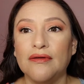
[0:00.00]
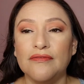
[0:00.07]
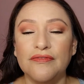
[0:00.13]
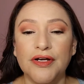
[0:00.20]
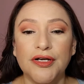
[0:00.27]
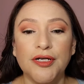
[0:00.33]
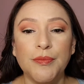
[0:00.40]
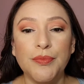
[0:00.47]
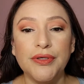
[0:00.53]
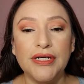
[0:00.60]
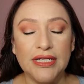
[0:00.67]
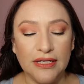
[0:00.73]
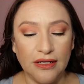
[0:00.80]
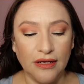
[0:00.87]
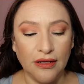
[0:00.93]
Very
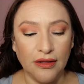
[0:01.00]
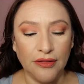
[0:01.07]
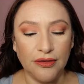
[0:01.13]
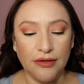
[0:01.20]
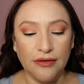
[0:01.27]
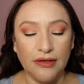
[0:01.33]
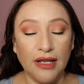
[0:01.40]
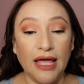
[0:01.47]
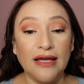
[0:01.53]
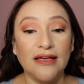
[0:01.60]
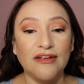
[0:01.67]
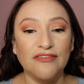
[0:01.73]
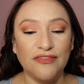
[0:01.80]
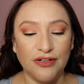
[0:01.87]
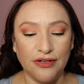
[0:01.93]
pretty color, like
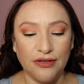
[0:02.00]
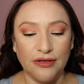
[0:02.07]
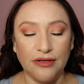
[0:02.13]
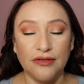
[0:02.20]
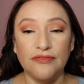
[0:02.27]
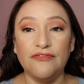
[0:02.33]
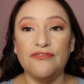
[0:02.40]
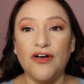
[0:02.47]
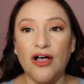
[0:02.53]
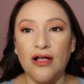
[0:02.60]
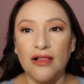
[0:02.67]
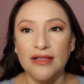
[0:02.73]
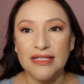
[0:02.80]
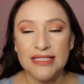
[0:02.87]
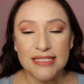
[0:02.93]
it for
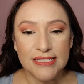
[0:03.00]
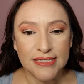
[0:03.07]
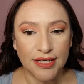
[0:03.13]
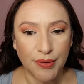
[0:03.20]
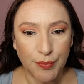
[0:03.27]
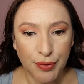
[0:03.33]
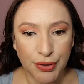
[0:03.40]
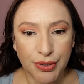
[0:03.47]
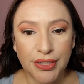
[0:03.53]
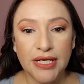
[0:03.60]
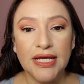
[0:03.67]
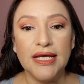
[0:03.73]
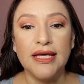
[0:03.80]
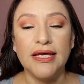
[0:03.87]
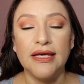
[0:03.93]
fall and summer.
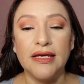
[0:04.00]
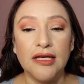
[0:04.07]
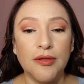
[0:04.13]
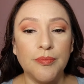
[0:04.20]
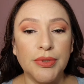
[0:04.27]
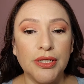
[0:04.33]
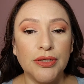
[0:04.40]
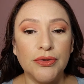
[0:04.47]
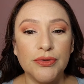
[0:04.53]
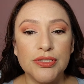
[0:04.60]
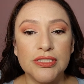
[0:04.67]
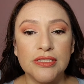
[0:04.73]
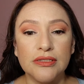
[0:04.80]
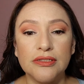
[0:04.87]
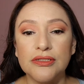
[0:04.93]
It could be
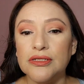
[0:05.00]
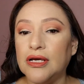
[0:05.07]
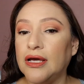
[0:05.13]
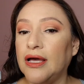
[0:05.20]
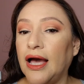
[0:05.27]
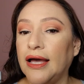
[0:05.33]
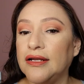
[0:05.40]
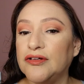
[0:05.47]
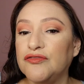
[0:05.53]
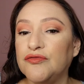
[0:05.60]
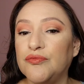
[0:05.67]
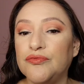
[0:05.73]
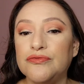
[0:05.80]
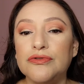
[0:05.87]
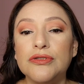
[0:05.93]
used kind of
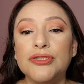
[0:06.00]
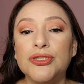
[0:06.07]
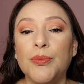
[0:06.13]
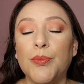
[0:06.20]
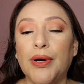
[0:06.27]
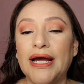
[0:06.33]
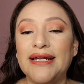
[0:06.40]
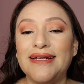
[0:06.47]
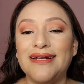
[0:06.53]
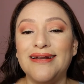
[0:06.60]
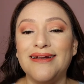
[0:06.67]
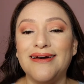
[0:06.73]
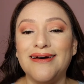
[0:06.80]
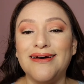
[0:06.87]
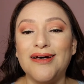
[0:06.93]
to brighten it
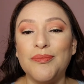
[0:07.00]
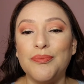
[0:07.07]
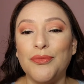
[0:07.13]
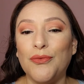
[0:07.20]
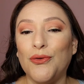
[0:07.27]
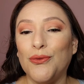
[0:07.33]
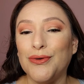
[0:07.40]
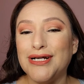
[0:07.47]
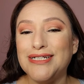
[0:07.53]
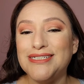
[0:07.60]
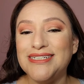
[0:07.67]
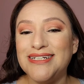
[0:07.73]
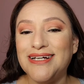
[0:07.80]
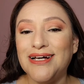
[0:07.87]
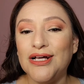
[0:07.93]
up,
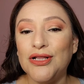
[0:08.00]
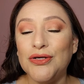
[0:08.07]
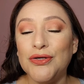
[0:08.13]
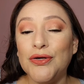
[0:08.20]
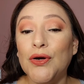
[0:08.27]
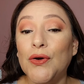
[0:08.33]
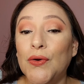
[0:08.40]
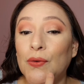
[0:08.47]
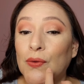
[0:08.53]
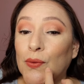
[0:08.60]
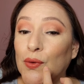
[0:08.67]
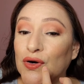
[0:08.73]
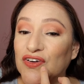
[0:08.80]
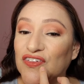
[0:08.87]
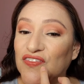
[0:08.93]
orangey color
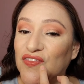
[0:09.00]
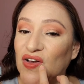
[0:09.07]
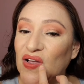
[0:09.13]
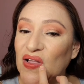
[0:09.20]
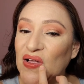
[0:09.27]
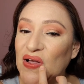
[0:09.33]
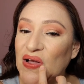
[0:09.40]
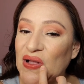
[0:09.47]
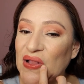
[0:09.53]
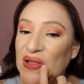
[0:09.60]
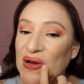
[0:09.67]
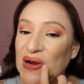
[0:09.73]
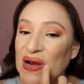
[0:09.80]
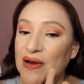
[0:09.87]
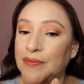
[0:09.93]
or fall
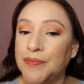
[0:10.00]
color.